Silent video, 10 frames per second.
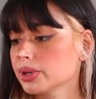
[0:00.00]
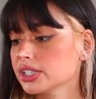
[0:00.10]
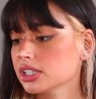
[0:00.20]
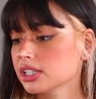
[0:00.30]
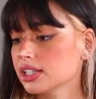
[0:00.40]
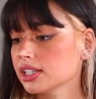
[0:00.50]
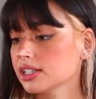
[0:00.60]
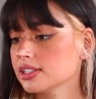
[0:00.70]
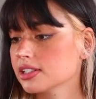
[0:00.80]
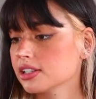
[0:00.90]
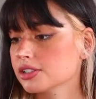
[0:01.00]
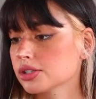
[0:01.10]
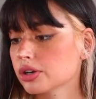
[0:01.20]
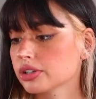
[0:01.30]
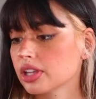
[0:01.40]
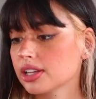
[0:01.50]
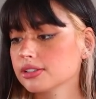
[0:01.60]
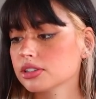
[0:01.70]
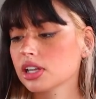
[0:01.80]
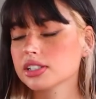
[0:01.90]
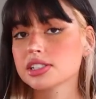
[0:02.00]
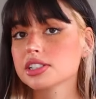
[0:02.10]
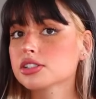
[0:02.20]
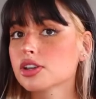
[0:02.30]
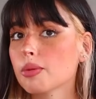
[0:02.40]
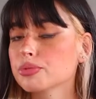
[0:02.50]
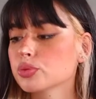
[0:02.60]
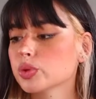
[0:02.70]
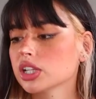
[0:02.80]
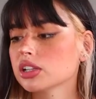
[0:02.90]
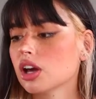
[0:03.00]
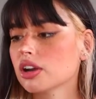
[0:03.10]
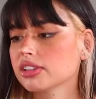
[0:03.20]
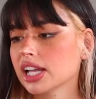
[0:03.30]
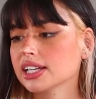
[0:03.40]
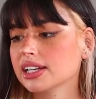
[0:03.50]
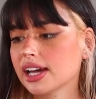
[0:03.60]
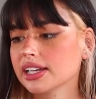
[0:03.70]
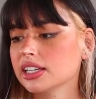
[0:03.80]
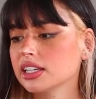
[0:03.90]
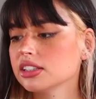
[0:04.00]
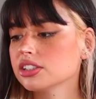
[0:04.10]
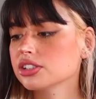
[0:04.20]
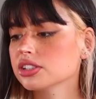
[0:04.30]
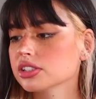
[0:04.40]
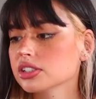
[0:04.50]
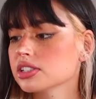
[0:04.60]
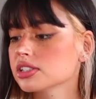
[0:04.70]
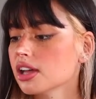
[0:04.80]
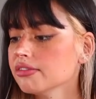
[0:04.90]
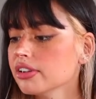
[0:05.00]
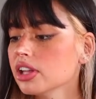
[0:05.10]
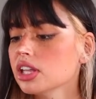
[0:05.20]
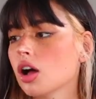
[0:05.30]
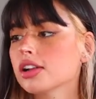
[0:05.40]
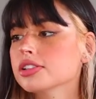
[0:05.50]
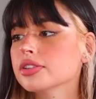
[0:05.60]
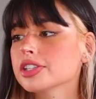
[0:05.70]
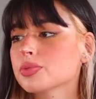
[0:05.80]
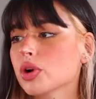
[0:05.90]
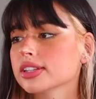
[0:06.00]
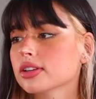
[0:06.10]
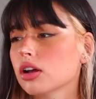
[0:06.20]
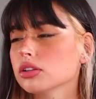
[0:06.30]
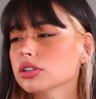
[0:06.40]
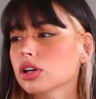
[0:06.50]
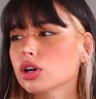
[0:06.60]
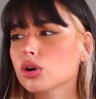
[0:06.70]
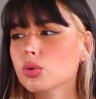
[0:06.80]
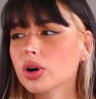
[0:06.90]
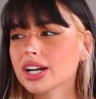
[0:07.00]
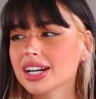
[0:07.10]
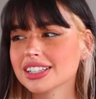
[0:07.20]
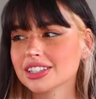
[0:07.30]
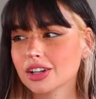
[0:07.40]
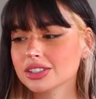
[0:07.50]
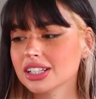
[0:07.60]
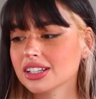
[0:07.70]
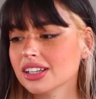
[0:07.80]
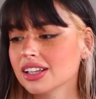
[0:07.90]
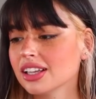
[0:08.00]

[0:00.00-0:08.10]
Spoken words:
basically is a store that does these tops with a lot of like Nike t-shirts and stuff. Also this brand called Rua Carlota,